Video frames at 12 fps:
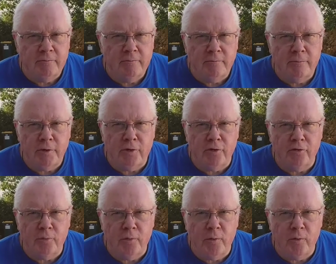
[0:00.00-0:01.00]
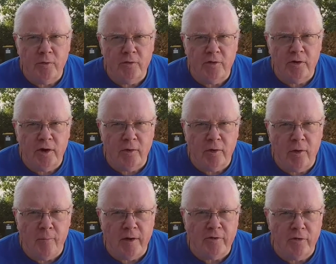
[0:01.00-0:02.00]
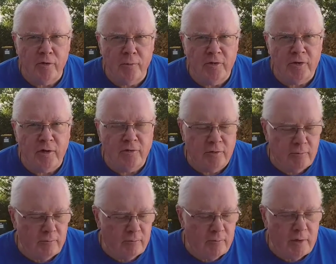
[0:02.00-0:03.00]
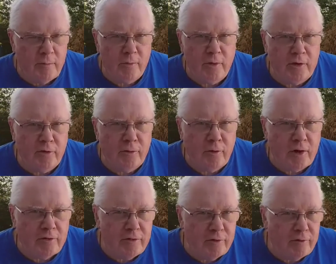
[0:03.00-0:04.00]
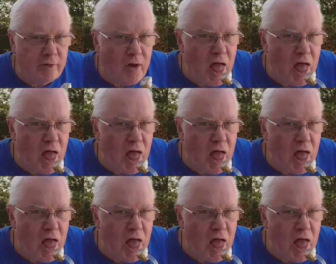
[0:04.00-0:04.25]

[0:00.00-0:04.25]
because we wanted to keep going back to the hummus house, and maybe we can do it ourselves now.